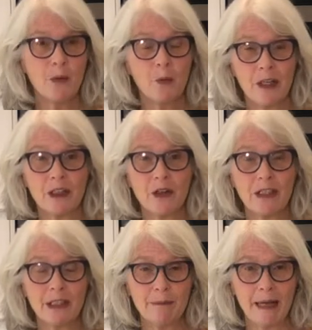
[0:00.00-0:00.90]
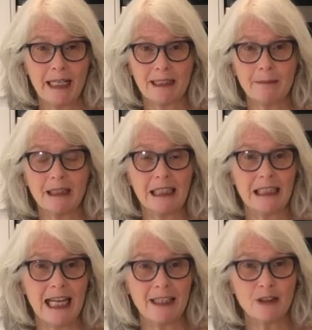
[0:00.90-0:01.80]
We're going to make some little
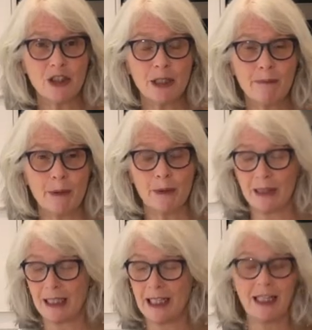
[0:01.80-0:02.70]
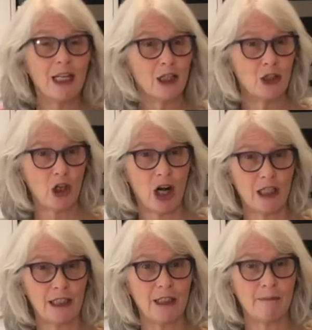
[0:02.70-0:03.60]
energy boosting
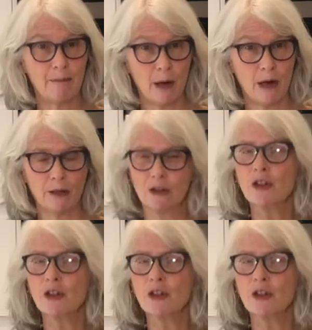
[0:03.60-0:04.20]
chocolate balls.